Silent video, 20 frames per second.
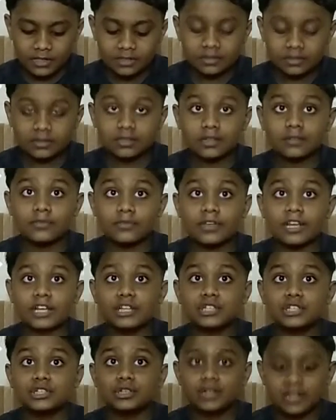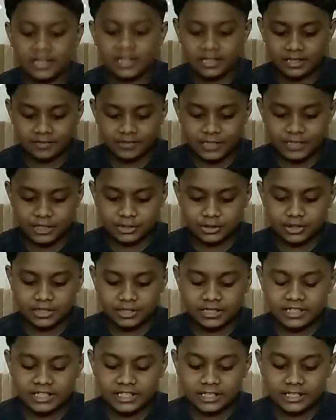the veins in
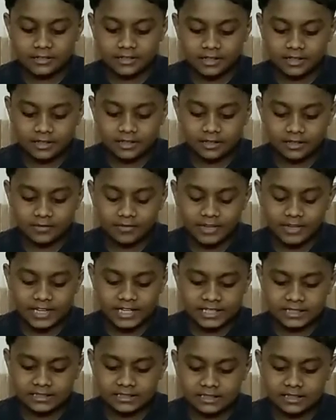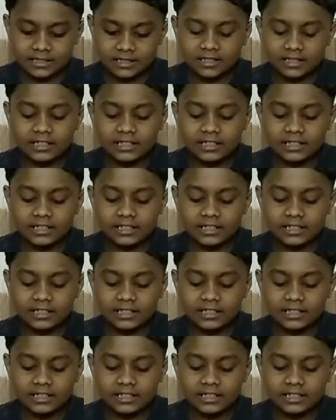the